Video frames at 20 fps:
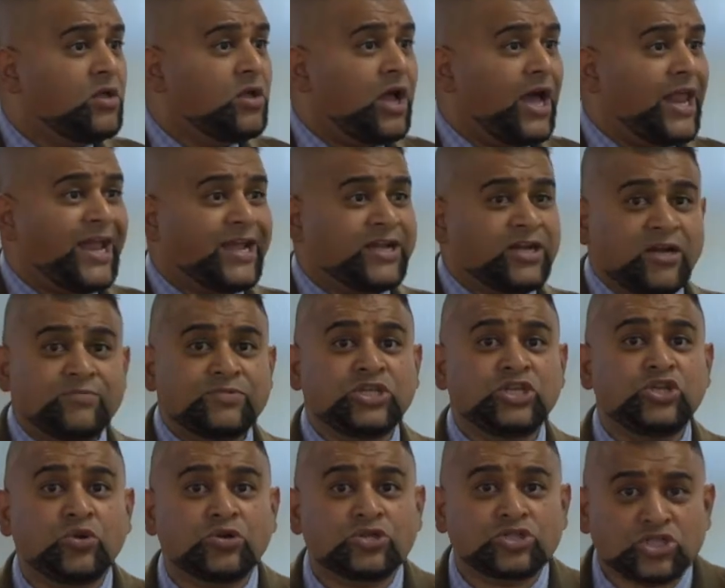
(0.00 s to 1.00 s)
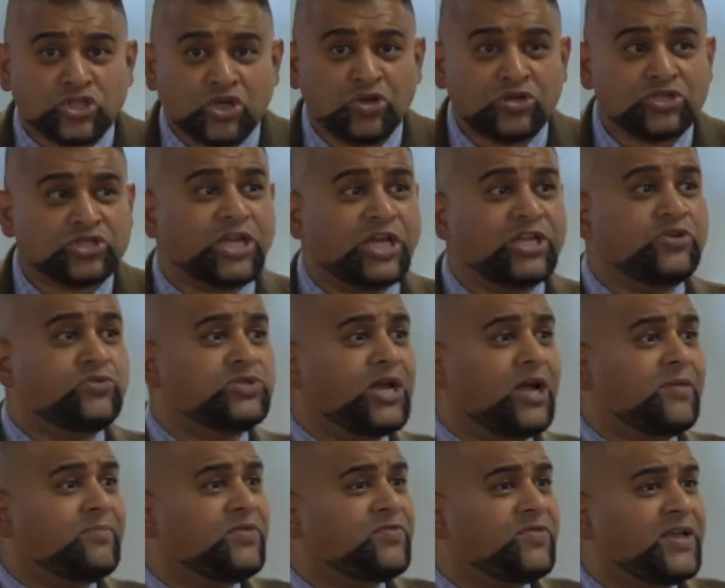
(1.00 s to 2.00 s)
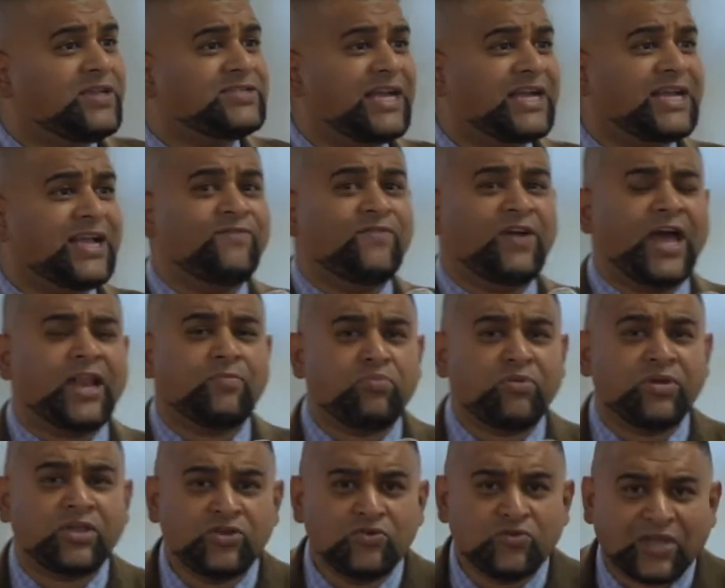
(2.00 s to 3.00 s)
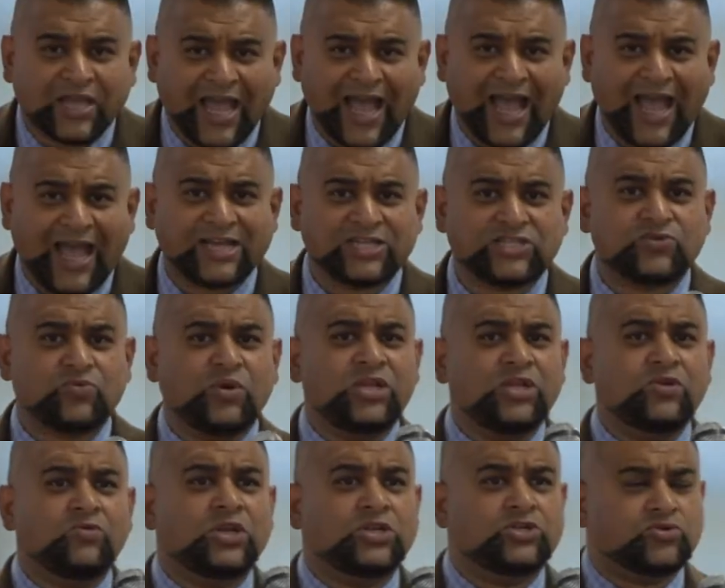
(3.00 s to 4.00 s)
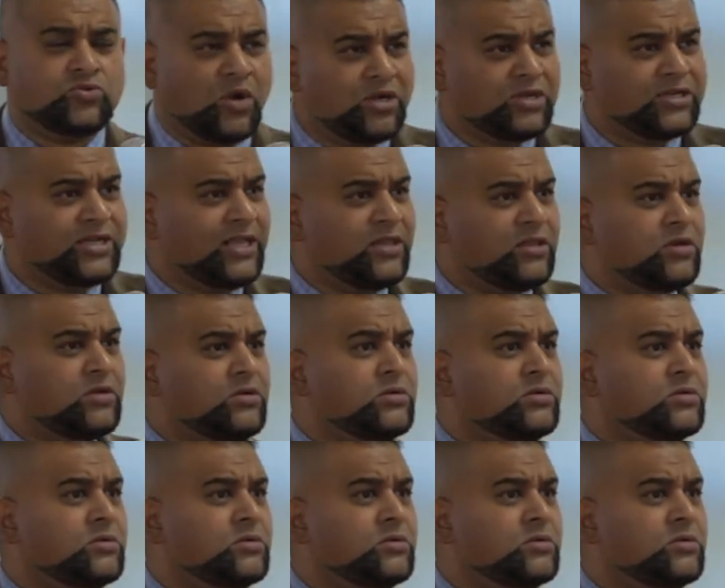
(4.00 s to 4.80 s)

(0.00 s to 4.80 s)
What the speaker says: And I come to your church and you tell me things like, I've got to bring you cash. What are you, a drug dealer?